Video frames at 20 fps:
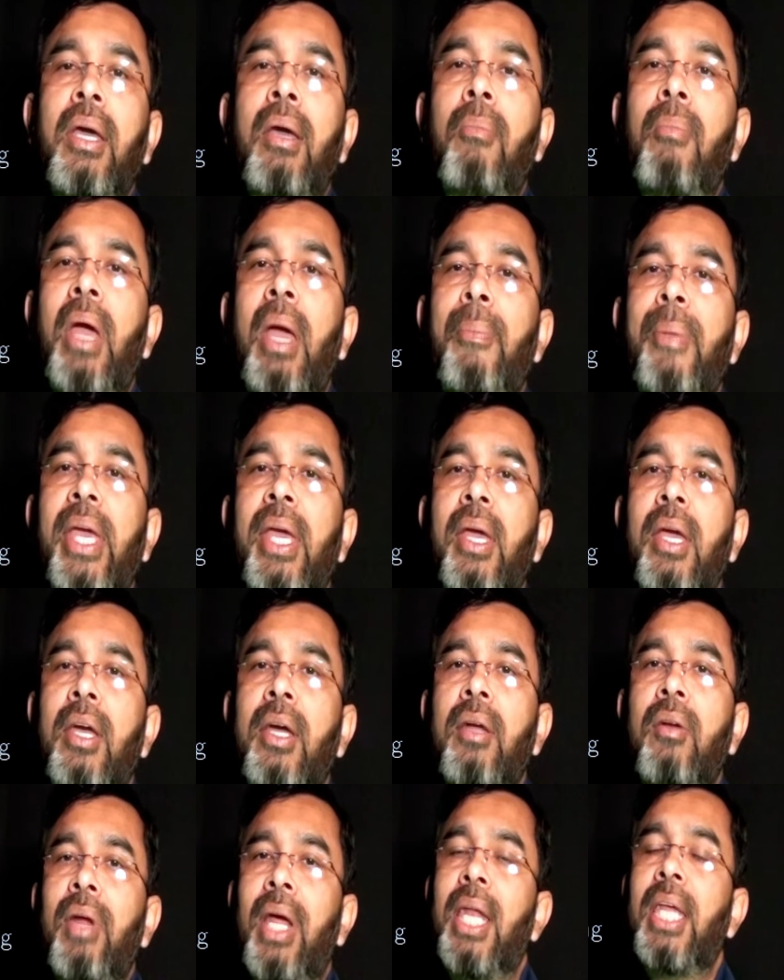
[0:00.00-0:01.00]
may be
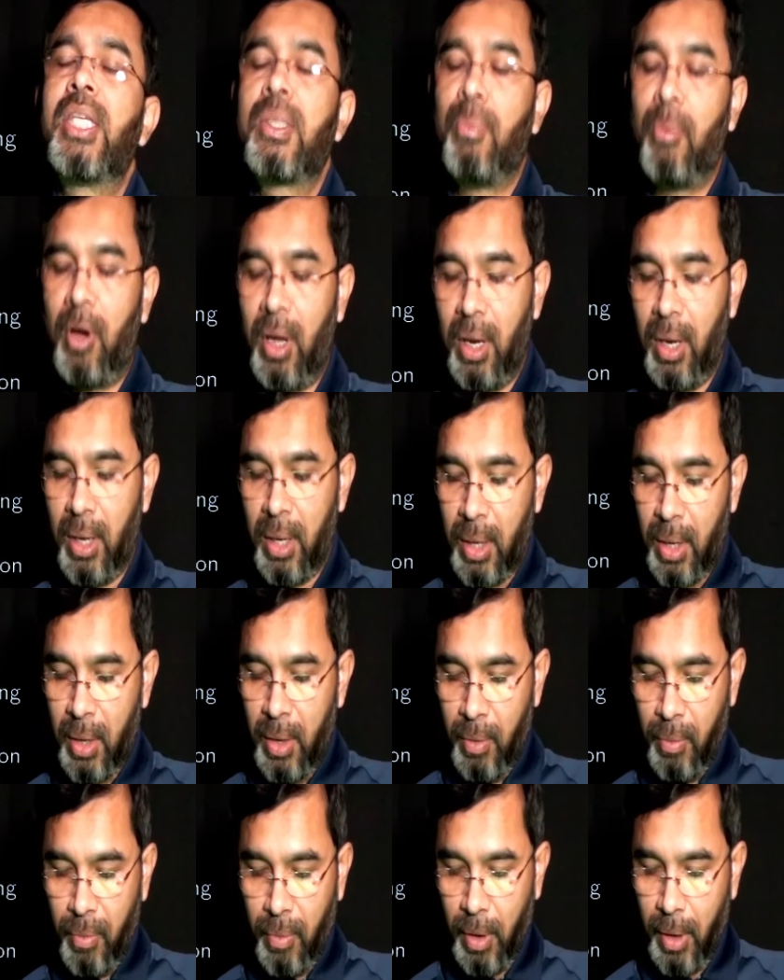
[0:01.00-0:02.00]
really small
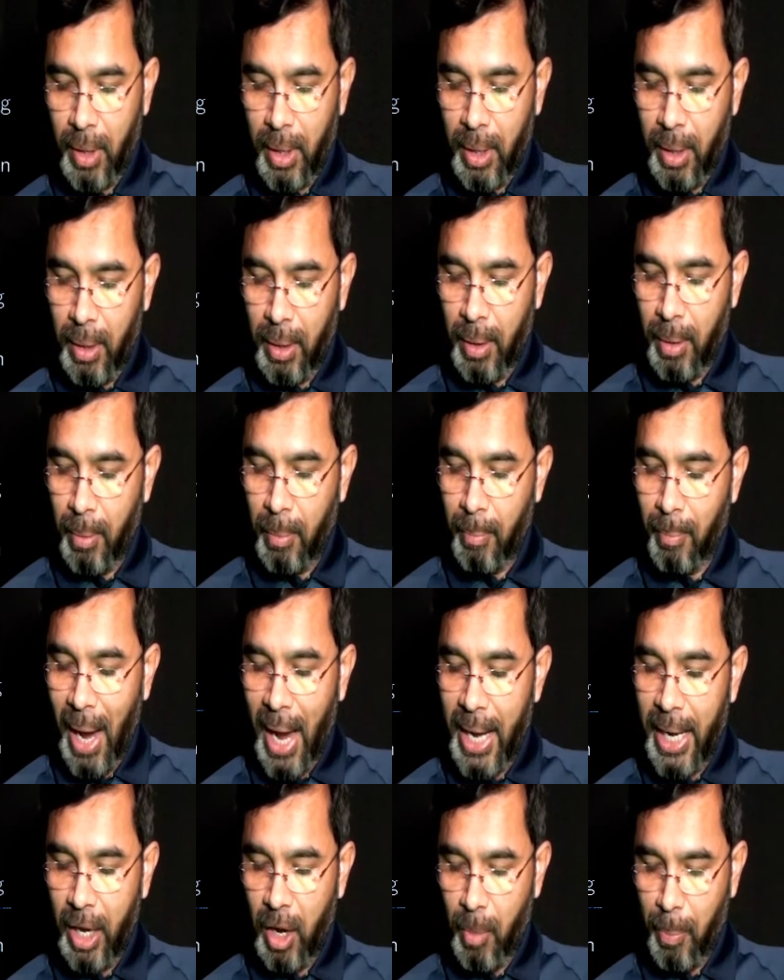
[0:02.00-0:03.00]
for
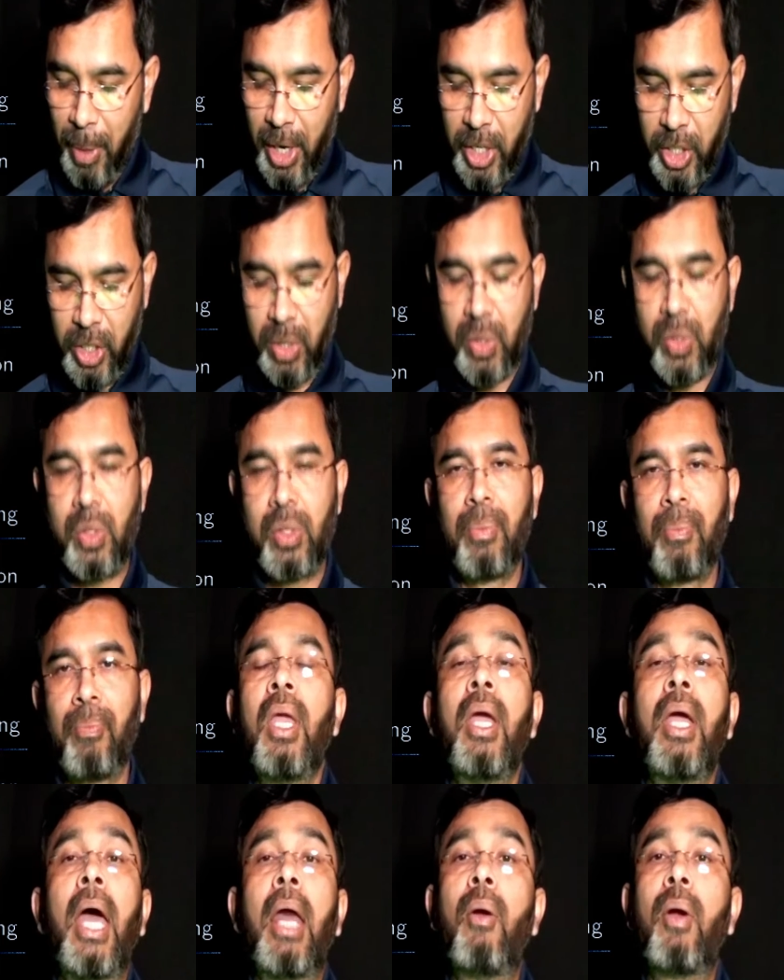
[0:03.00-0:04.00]
mining operations.
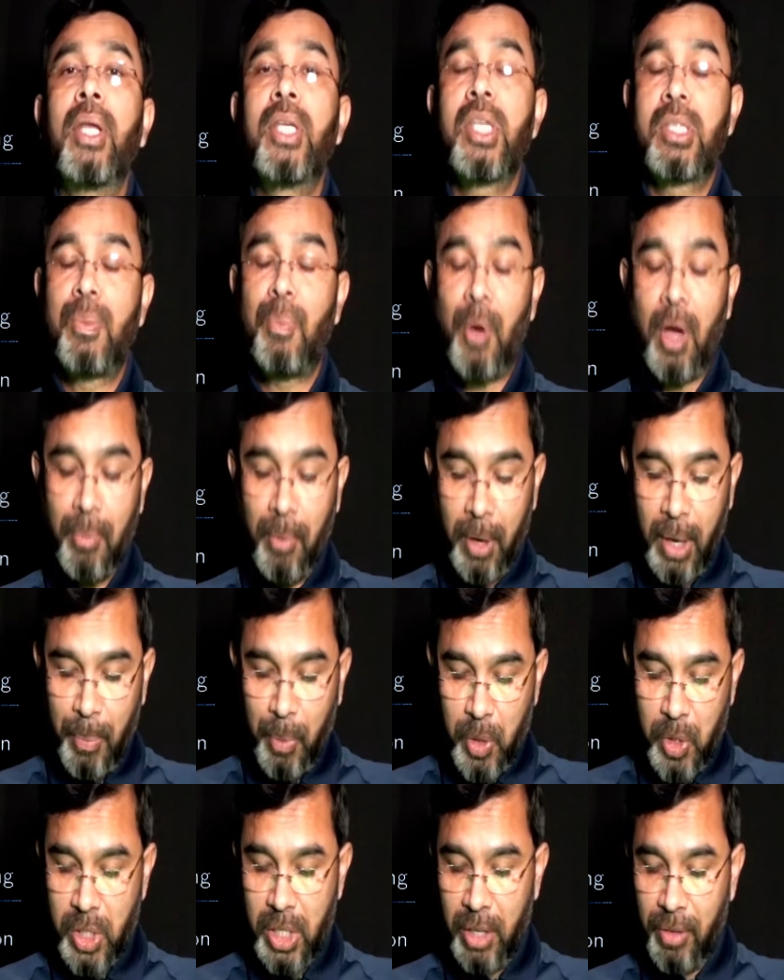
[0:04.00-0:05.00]
And what is small for a
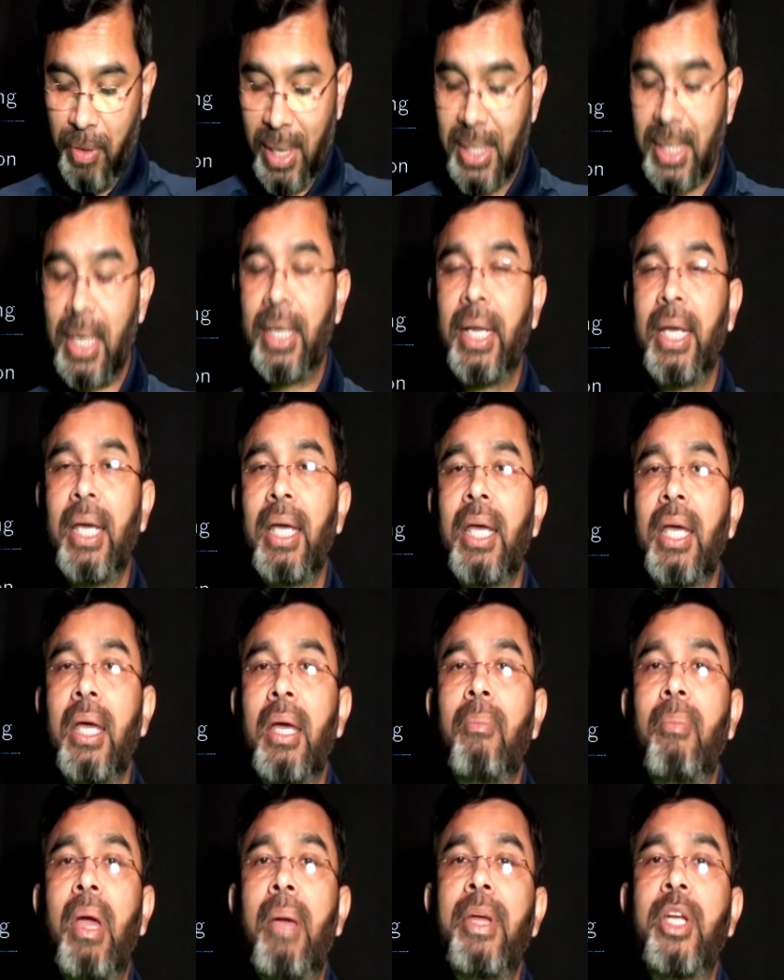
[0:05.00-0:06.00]
processing facility
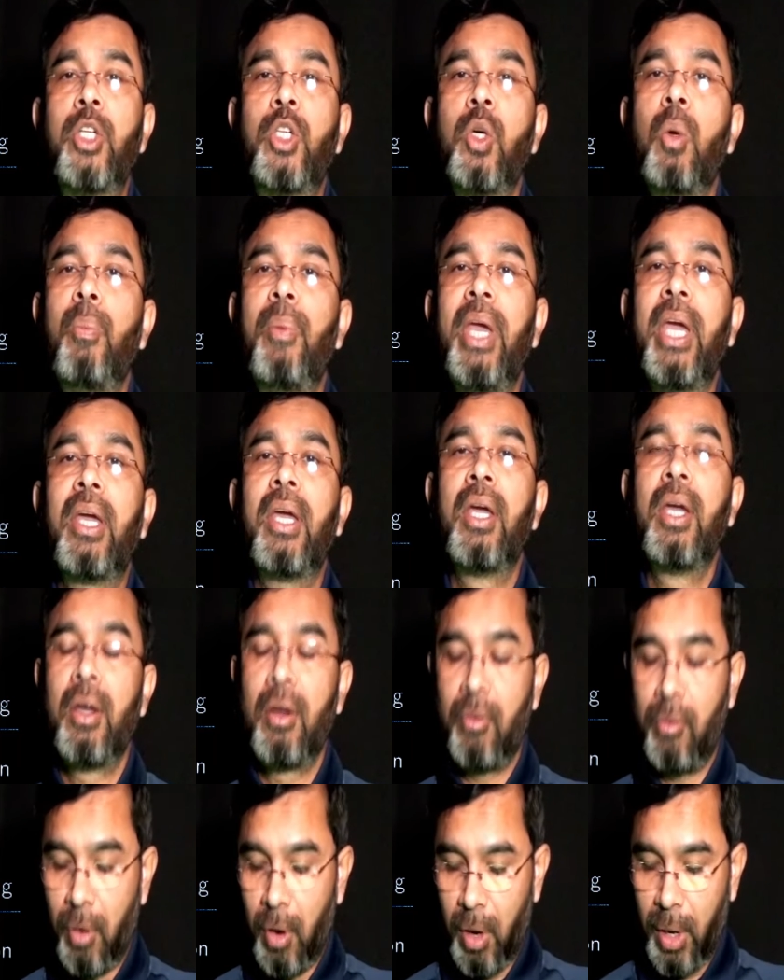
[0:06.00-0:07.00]
may be too big
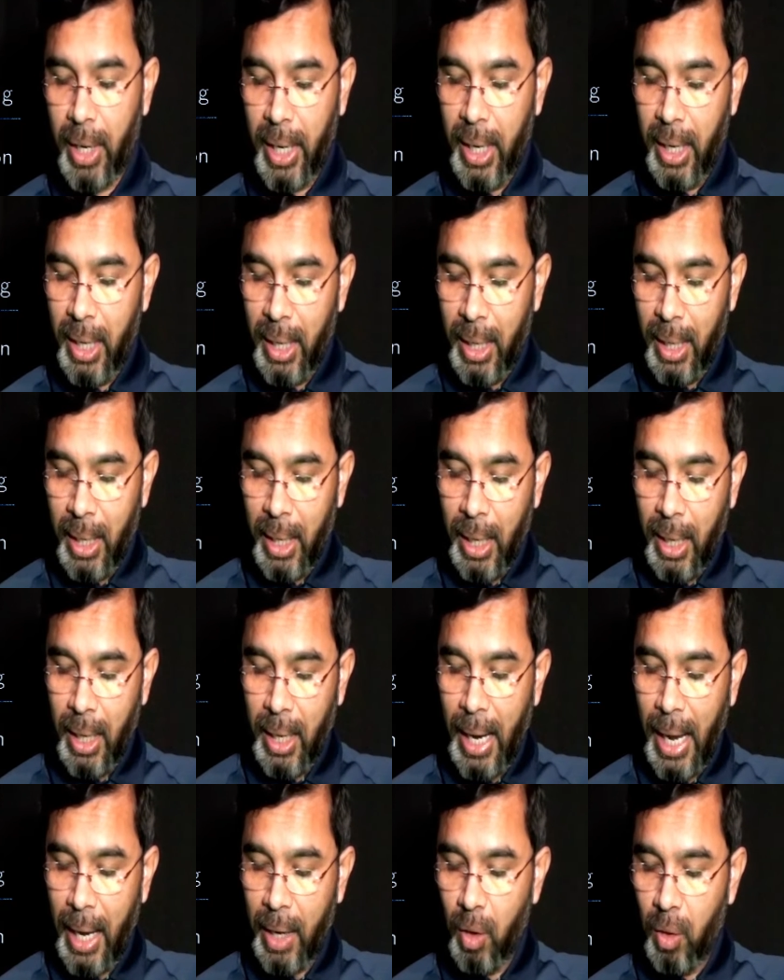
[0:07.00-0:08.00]
for a
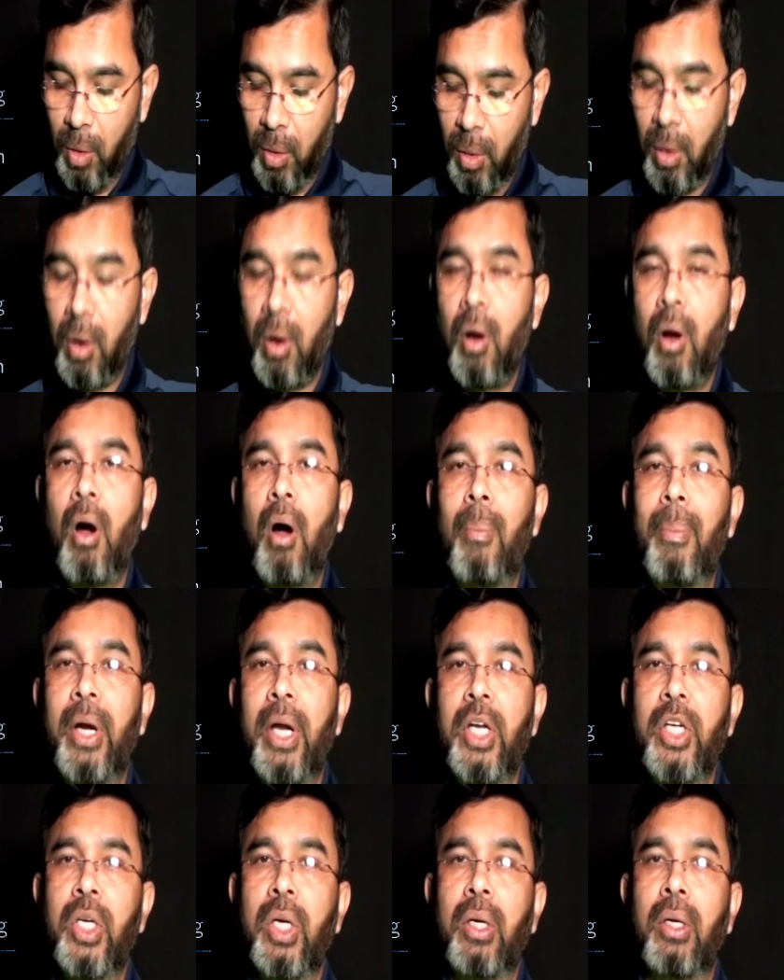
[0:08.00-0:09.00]
nano
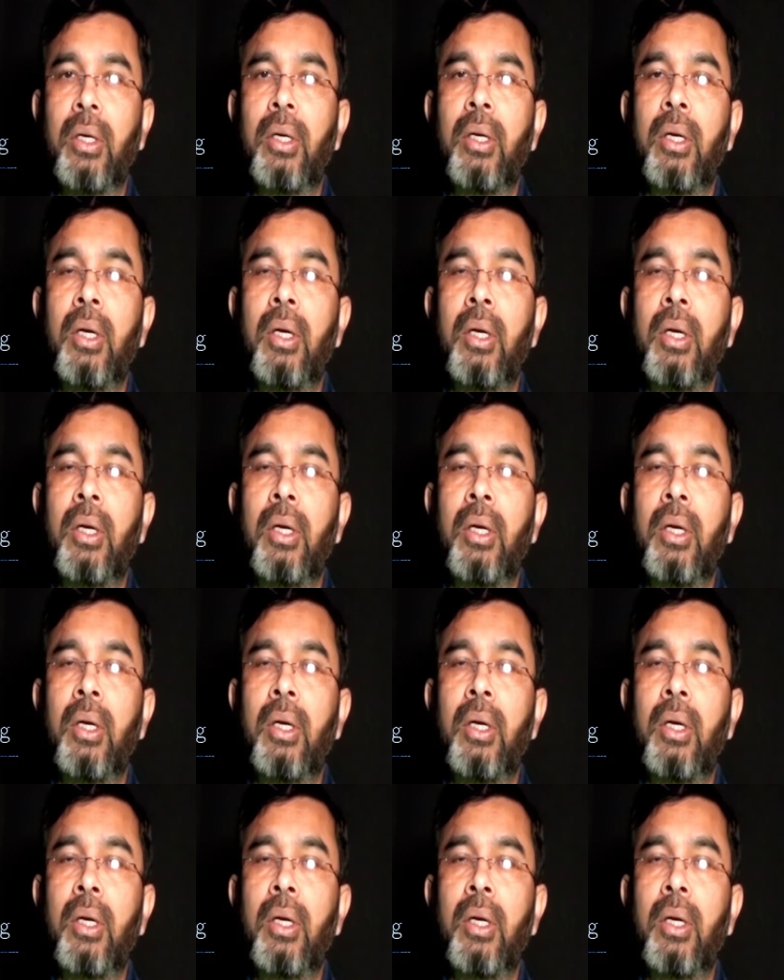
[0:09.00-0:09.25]
operation.